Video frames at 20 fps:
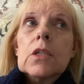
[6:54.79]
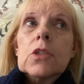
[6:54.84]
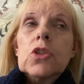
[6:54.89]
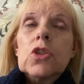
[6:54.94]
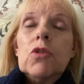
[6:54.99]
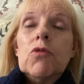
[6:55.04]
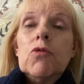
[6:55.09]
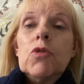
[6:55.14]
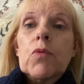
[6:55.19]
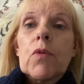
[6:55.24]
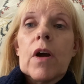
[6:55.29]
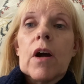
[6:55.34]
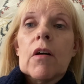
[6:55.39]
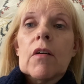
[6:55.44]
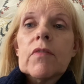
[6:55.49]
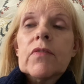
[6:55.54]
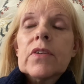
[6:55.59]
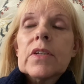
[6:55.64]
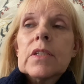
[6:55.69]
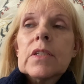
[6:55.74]

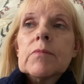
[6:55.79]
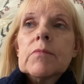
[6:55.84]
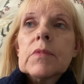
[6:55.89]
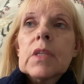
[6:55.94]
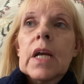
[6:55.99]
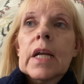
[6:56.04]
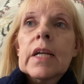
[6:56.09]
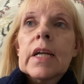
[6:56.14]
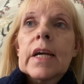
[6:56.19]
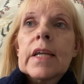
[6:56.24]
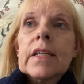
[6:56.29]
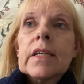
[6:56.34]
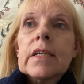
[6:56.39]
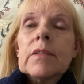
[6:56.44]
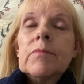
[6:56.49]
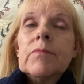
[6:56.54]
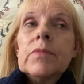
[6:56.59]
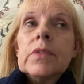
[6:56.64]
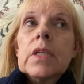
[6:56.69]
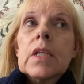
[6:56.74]
212. I got a
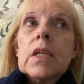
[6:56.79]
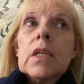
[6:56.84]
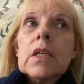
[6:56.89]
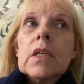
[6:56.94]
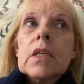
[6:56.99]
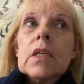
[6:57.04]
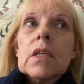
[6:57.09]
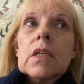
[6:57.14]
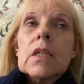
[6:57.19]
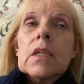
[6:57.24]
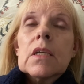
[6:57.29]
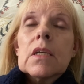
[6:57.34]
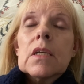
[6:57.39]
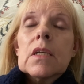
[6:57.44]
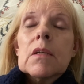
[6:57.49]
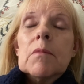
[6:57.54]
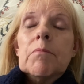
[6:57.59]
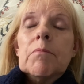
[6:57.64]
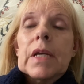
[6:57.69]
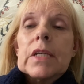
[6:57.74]

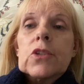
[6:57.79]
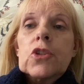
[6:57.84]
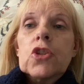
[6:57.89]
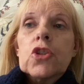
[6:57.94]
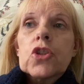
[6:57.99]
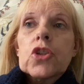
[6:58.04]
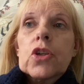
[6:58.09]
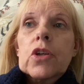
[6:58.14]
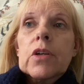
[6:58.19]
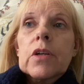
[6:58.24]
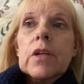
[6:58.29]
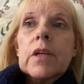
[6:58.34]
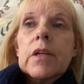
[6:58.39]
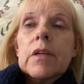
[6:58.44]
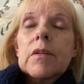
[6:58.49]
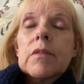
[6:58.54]
messenger